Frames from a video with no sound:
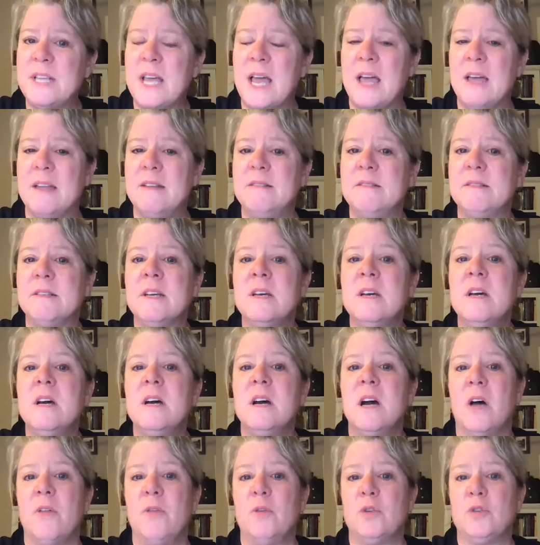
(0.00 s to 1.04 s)
and
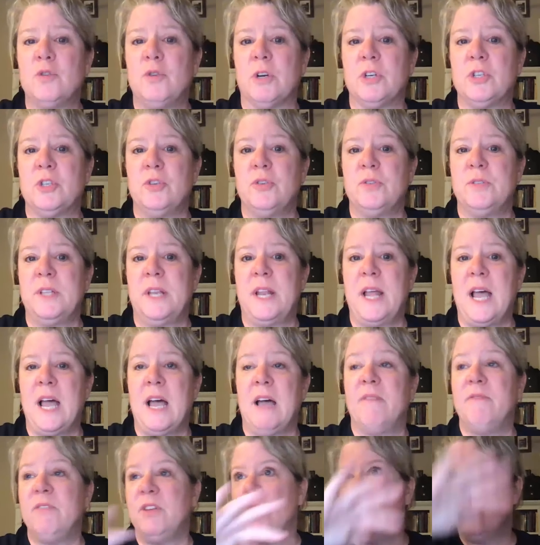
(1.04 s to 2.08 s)
other structures that
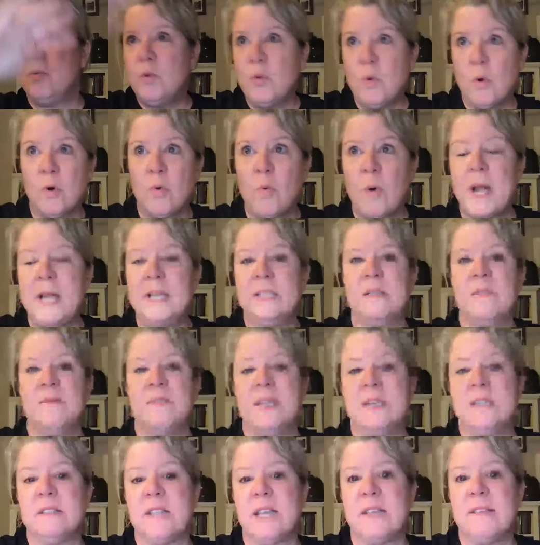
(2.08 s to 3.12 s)
have, doorways and
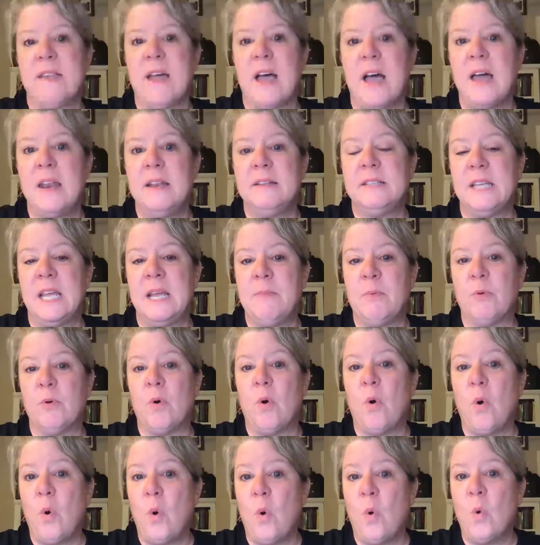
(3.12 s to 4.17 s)
things like that, it's able to
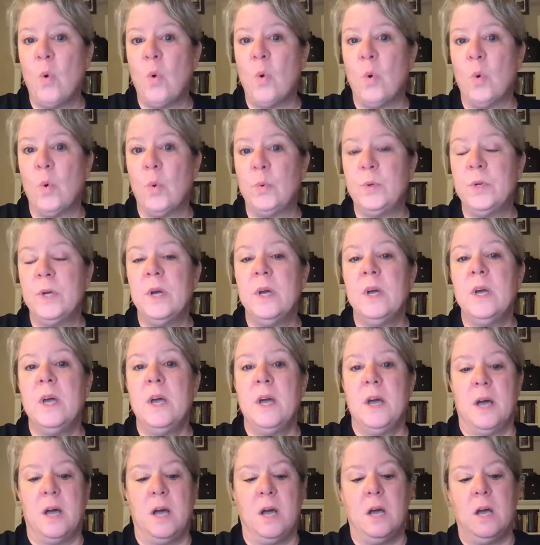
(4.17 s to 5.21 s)
hold
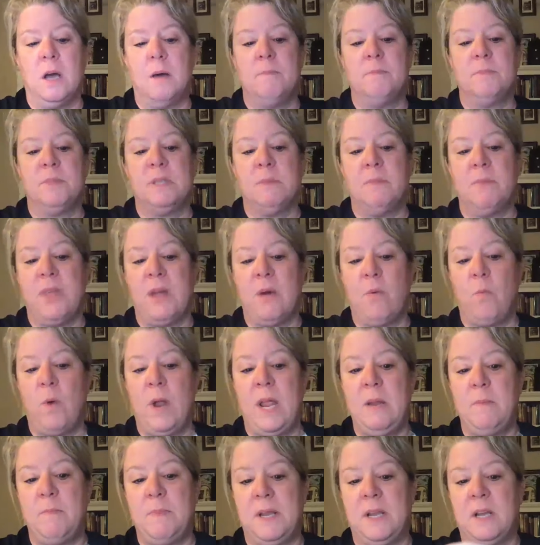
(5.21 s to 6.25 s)
some of that
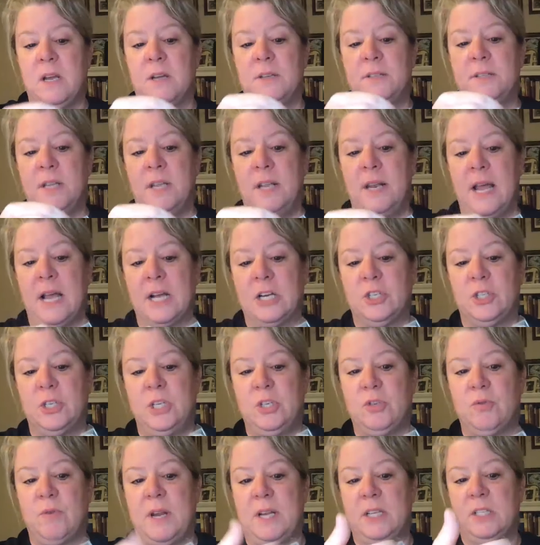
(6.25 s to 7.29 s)
weight because it actually
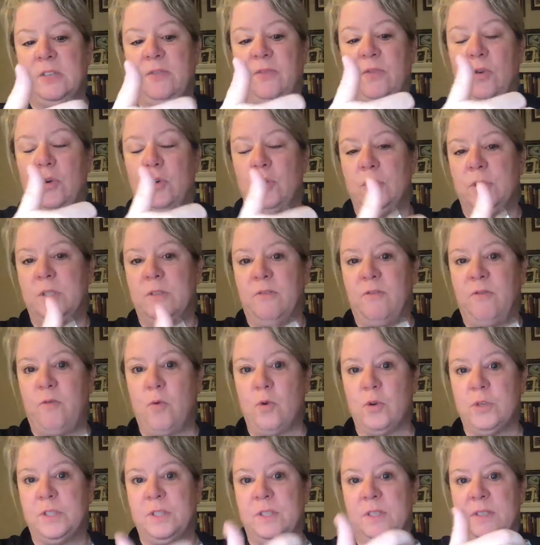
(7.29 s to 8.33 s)
transfers the
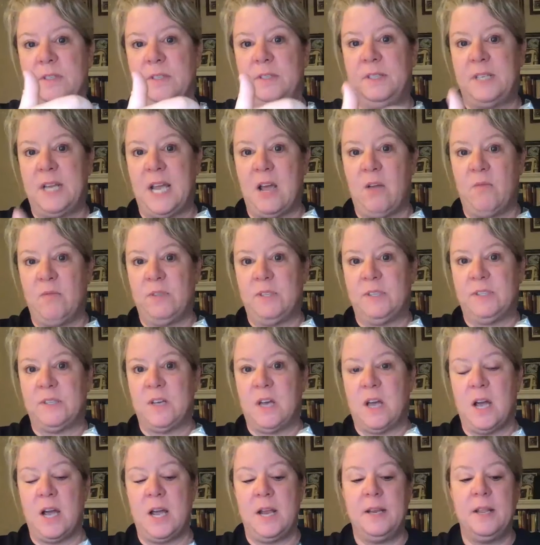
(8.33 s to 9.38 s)
forces down the
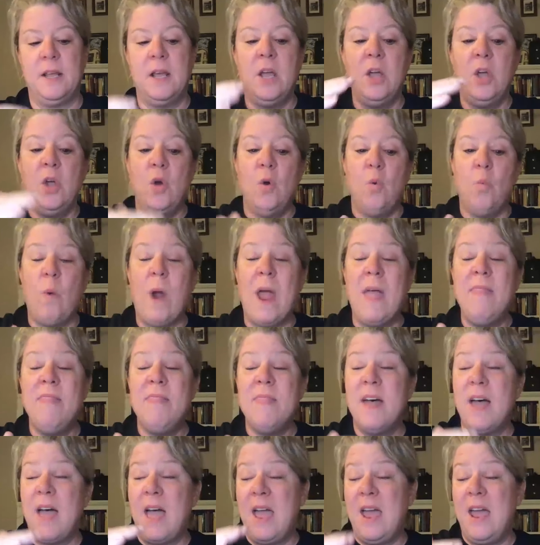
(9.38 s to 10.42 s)
side. When
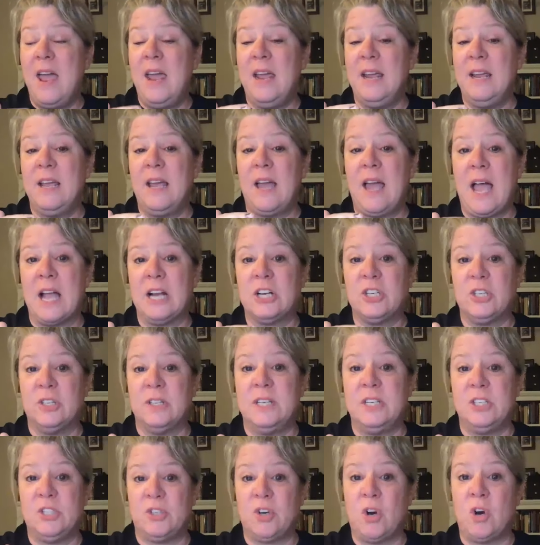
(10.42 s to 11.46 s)
the egg actually
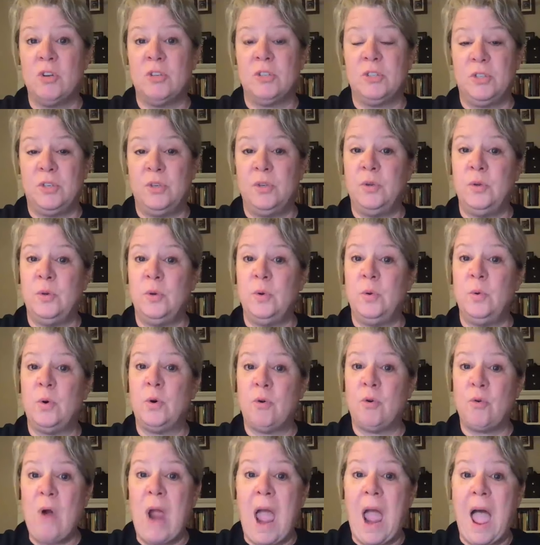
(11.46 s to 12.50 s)
starts to
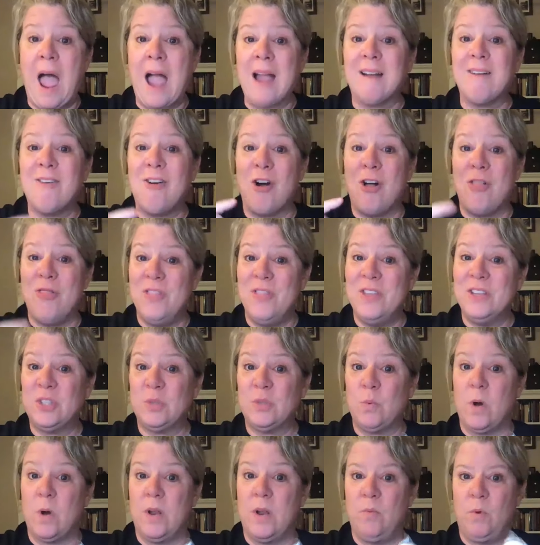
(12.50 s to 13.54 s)
crack on this
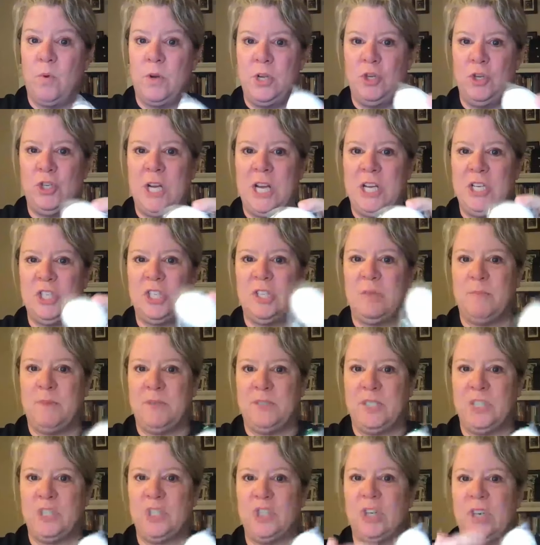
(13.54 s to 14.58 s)
one, when you change the
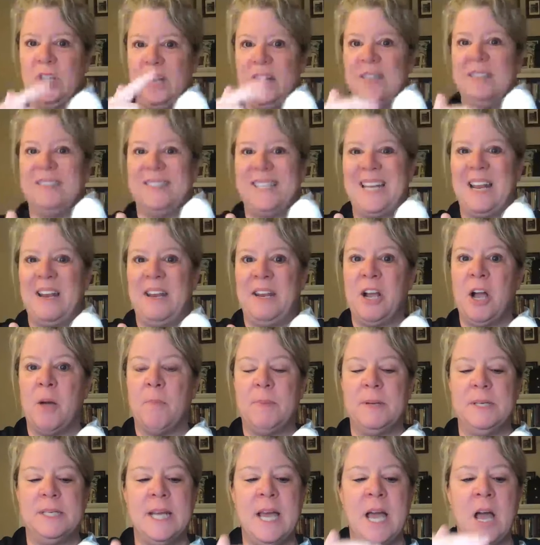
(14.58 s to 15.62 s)
position and it's standing up
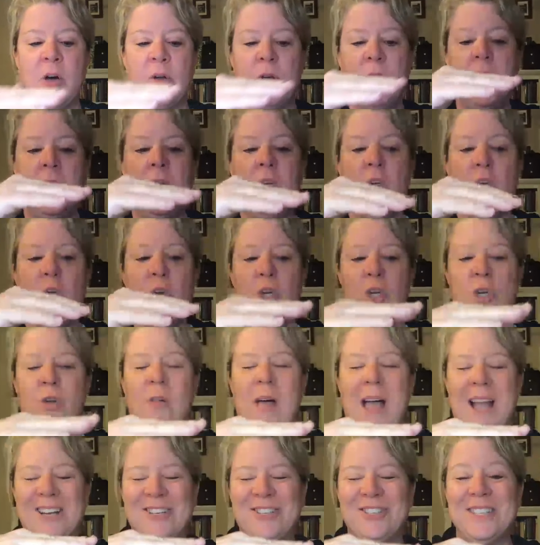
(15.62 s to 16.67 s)
and down, you'll
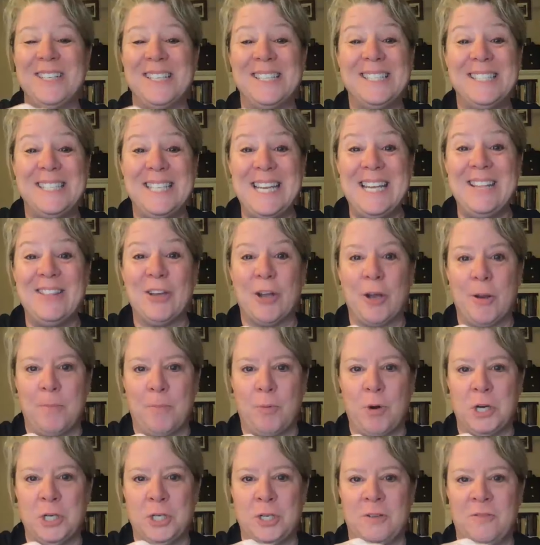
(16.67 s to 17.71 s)
actually see the
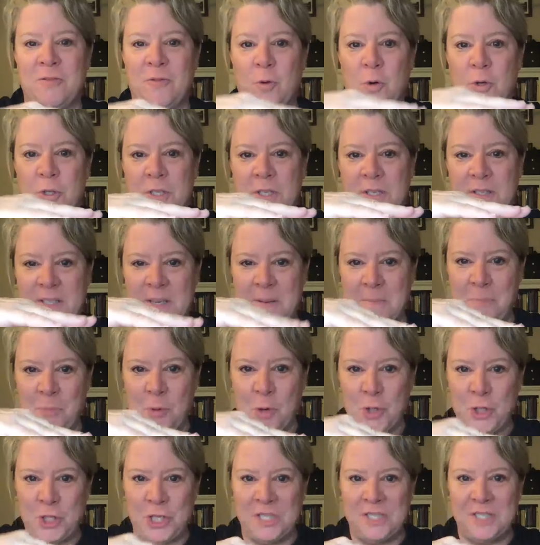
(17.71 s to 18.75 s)
compression forces. It
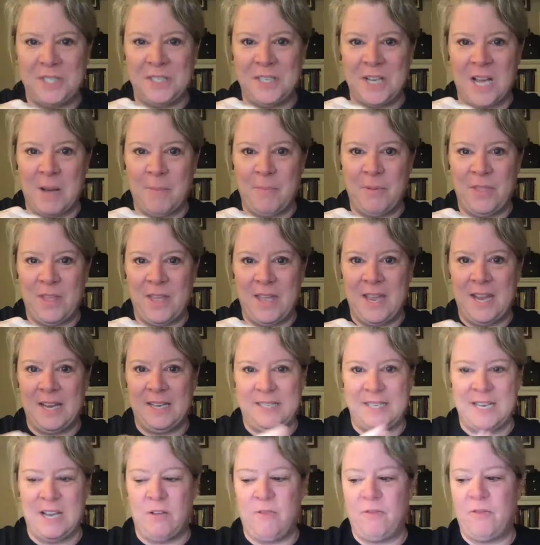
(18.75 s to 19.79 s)
pushes the top of the egg
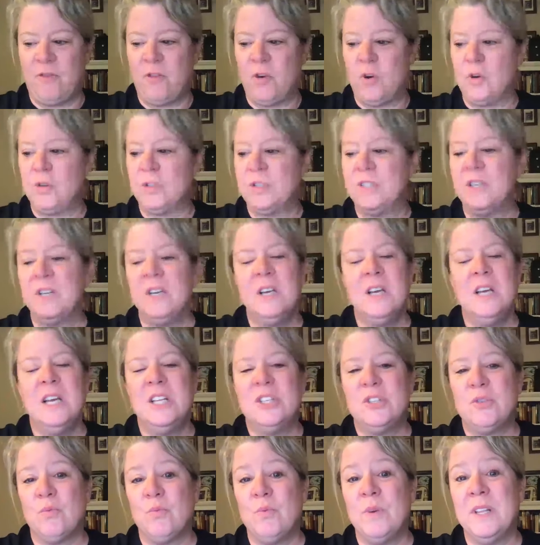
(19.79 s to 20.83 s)
down first.
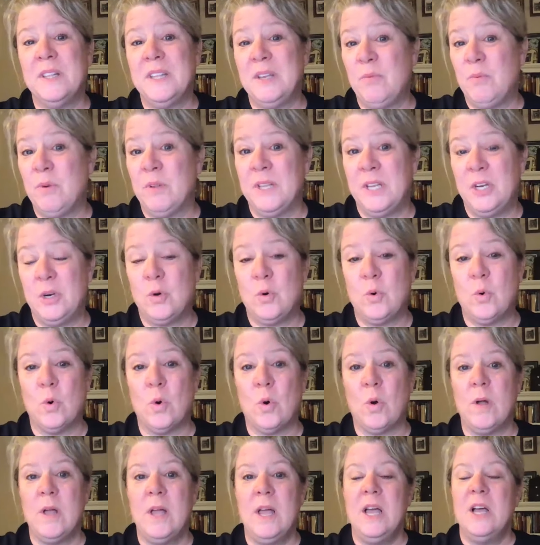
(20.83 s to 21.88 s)
It's really, really
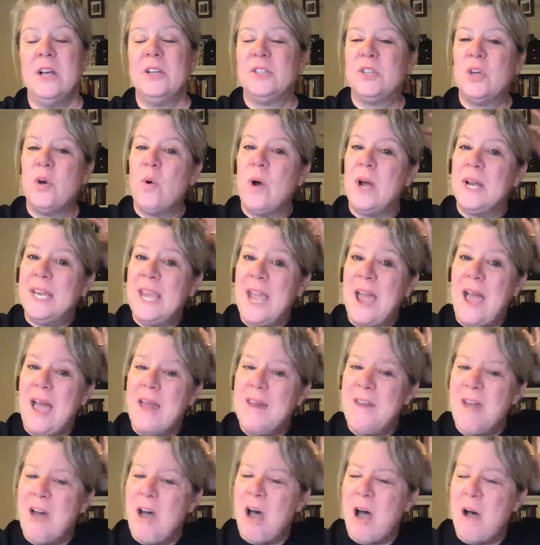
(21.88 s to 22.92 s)
cool. So
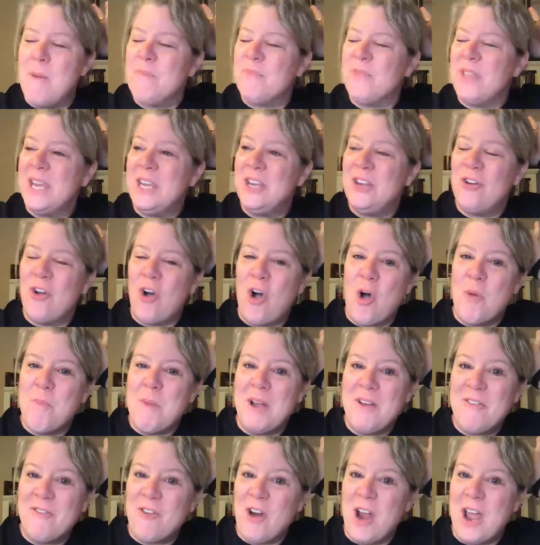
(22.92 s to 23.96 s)
again, thank you to all
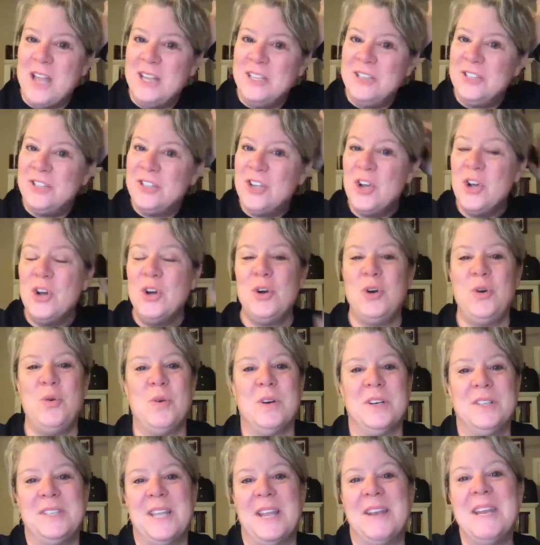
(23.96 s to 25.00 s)
my friends who
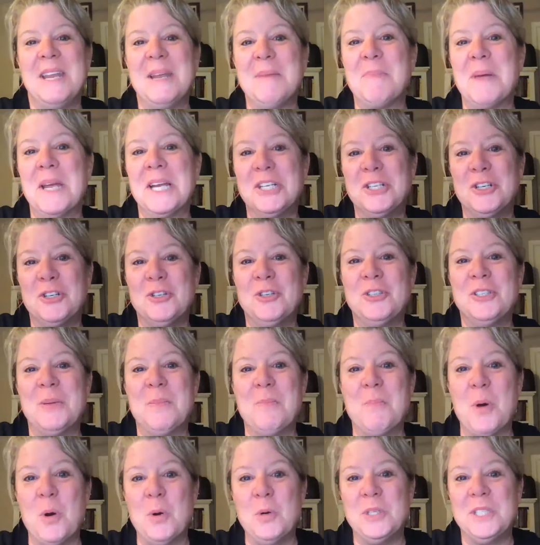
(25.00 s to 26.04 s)
are sending pictures and
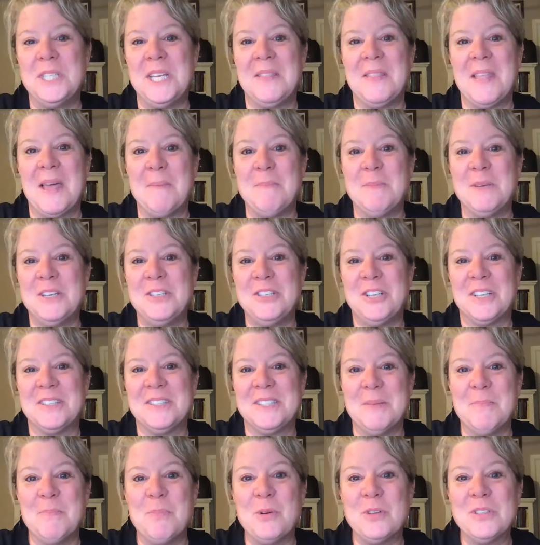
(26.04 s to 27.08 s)
posting them to Just
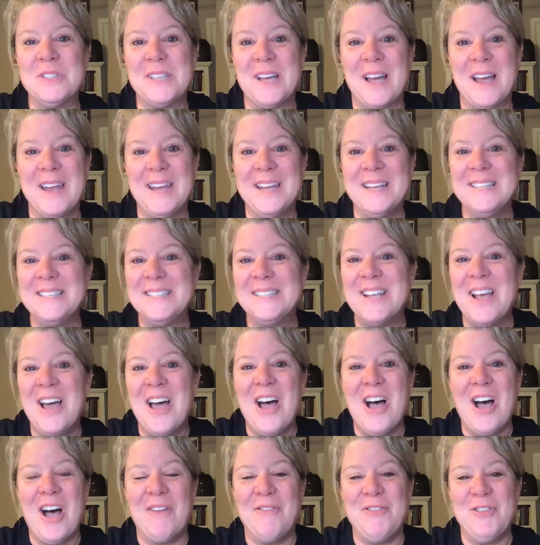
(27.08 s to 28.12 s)
Simple Science
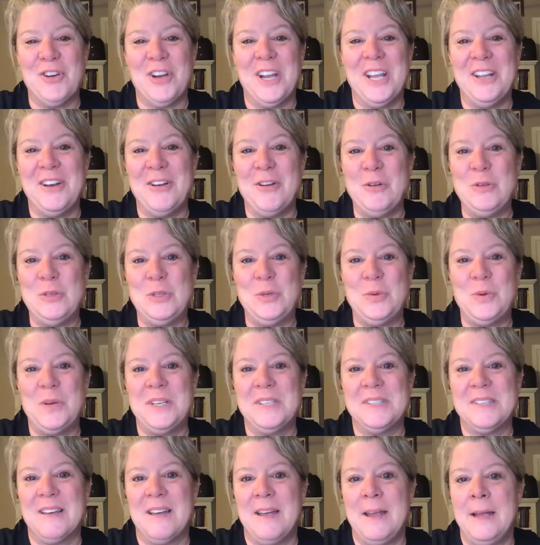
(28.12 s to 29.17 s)
of your kiddos doing
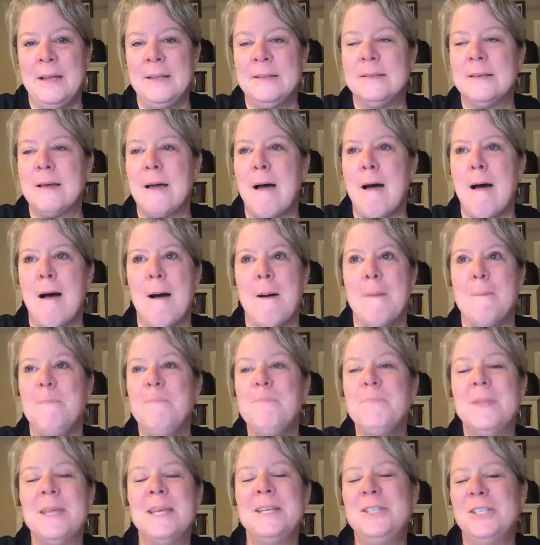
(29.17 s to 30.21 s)
science.
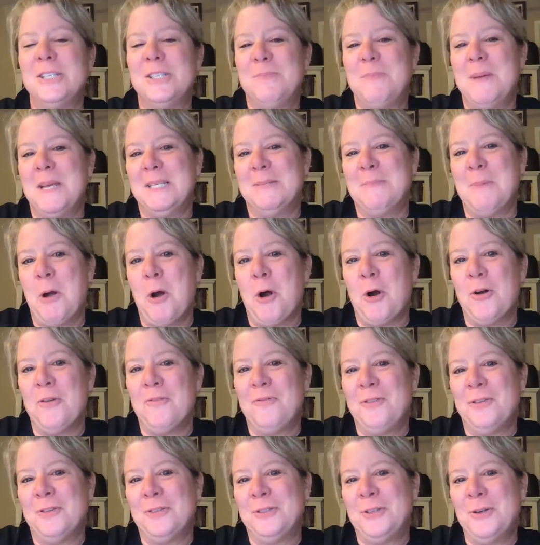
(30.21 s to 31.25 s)
It just makes my heart
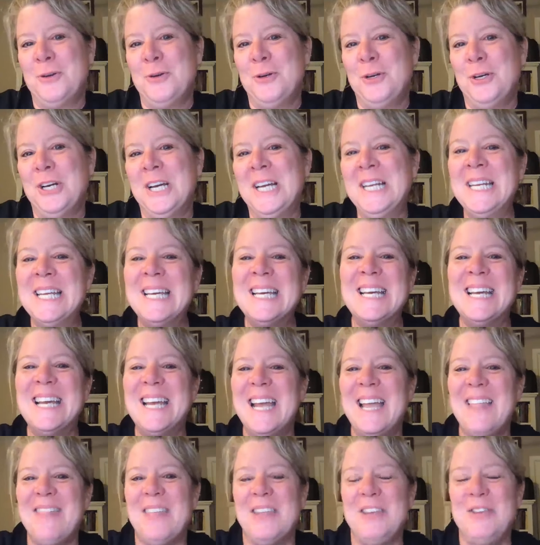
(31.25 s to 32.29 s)
feel so good
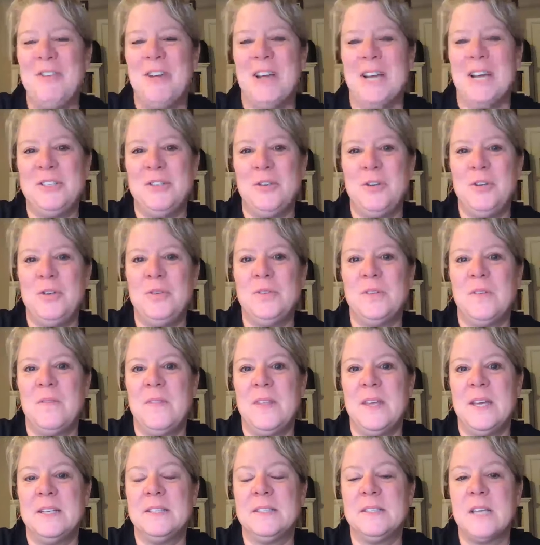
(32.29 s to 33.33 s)
that you guys are using
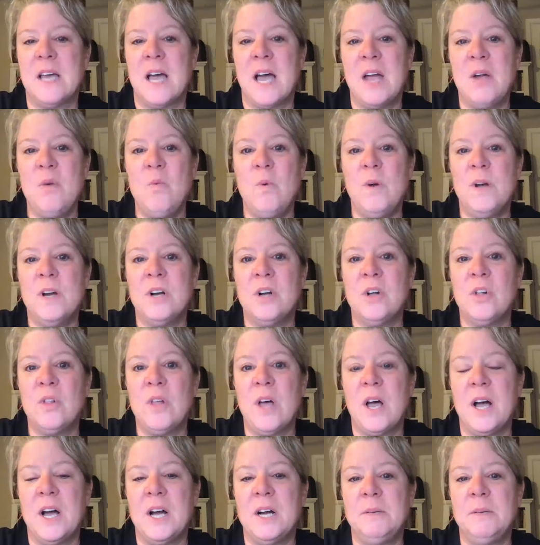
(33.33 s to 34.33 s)
this. I will